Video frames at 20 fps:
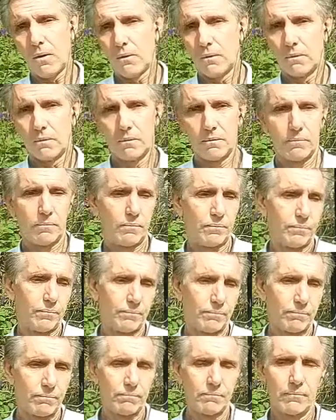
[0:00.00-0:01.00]
know,
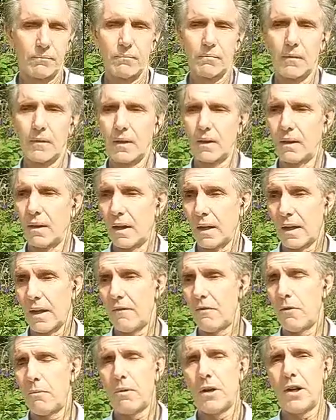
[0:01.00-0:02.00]

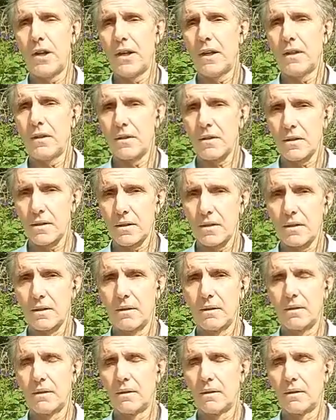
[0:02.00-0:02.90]
like everybody else,